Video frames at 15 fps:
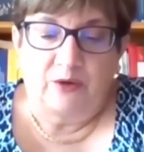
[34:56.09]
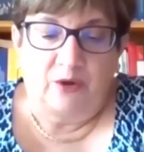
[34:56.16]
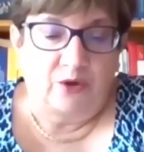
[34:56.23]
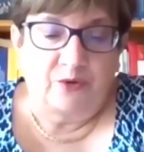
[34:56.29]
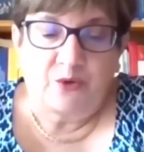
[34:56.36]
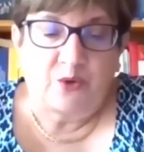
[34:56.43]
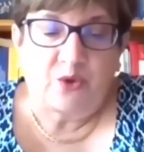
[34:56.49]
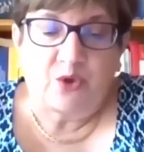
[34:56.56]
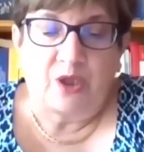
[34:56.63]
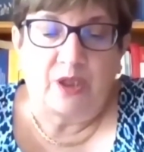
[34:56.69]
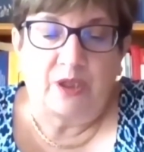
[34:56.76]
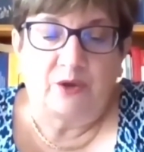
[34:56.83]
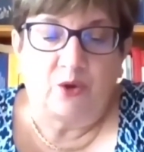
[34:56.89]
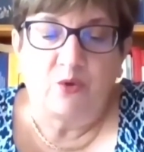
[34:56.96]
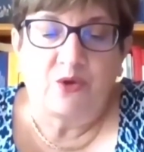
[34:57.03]

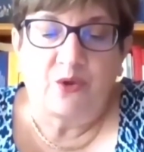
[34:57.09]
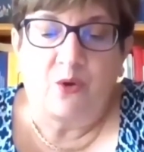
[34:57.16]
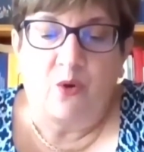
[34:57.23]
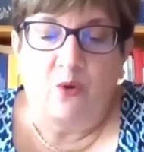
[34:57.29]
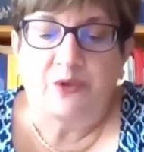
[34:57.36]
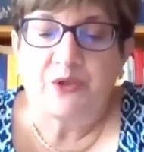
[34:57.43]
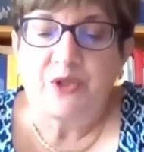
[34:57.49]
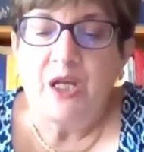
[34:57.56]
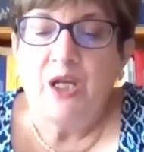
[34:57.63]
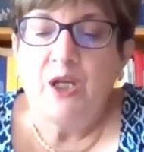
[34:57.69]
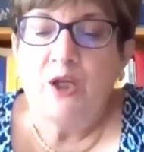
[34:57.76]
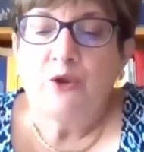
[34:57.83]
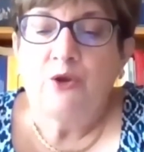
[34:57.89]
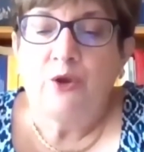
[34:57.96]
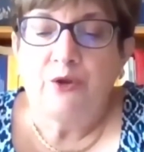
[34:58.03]
those courts,
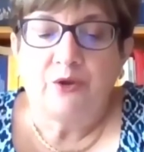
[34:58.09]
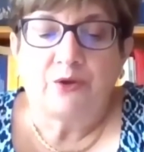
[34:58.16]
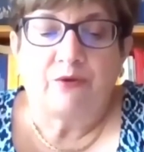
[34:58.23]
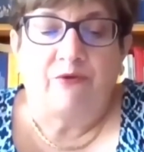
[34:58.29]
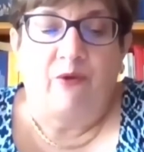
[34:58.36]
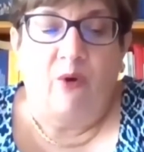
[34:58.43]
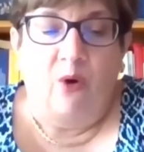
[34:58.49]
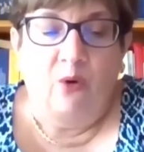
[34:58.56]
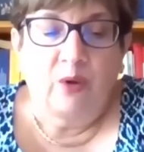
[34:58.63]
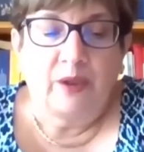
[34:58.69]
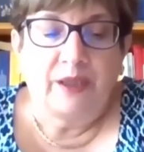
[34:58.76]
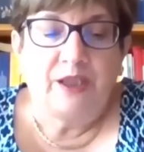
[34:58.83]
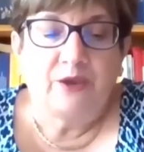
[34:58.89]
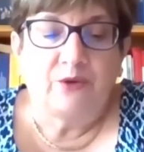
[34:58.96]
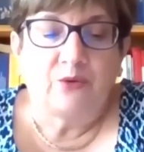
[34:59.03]
do not
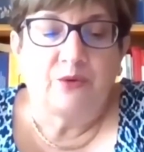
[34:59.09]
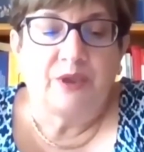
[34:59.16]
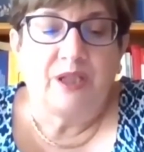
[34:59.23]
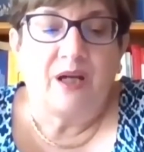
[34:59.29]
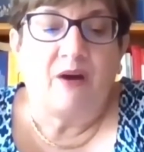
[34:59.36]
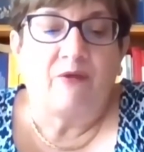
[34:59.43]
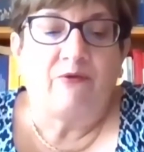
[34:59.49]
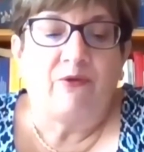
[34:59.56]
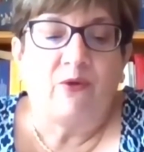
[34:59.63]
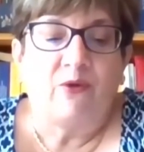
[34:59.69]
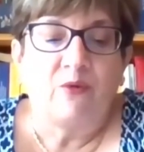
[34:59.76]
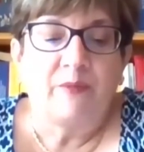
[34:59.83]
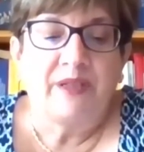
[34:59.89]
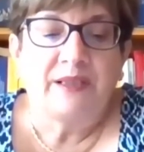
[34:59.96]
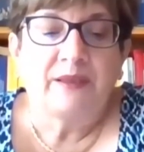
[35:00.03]
fall into the
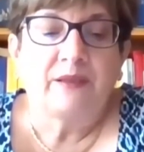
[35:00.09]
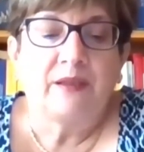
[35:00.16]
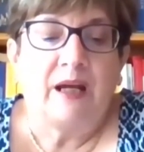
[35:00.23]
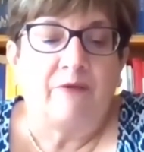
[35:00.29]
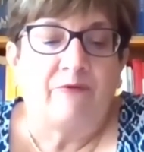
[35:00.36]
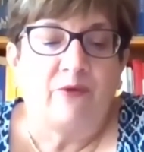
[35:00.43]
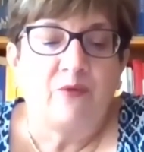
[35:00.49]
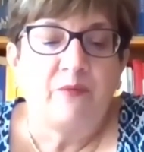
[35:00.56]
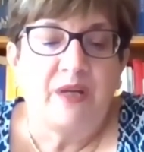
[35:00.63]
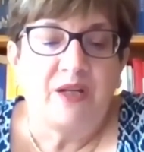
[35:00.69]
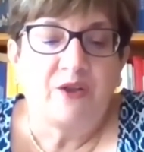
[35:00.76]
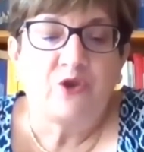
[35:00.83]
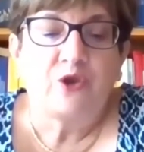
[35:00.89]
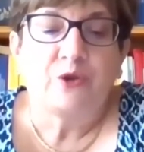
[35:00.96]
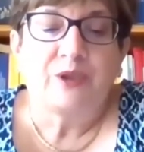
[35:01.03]

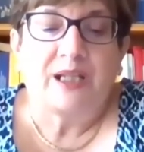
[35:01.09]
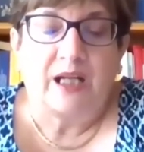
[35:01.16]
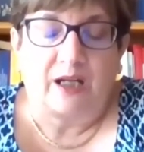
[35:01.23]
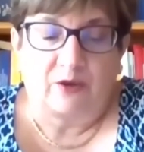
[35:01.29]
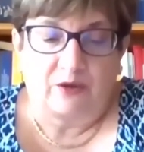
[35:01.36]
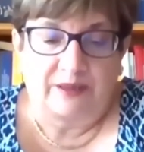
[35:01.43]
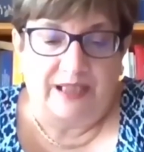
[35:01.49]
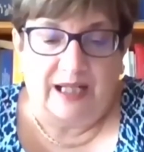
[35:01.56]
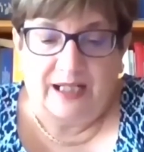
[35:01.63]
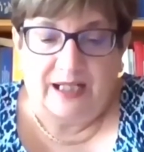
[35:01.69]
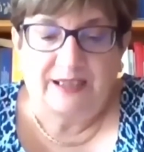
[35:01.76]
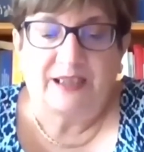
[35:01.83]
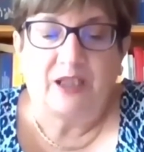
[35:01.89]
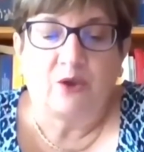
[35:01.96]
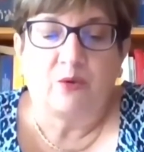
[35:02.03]
aforementioned
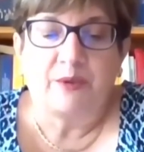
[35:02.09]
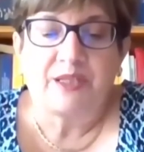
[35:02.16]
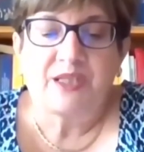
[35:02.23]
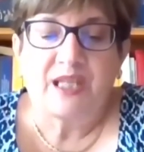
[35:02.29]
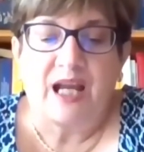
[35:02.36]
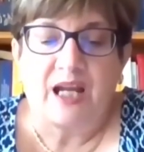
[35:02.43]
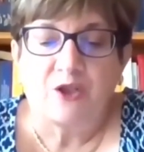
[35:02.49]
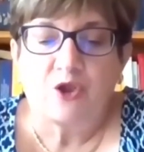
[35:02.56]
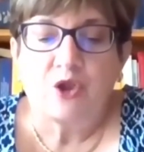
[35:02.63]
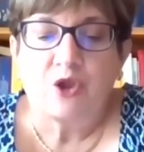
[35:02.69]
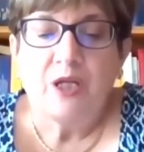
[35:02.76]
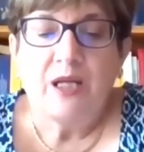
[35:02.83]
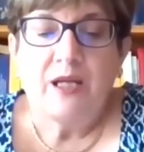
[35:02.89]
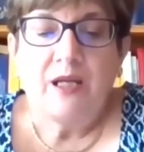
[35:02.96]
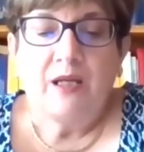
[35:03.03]
categories. Such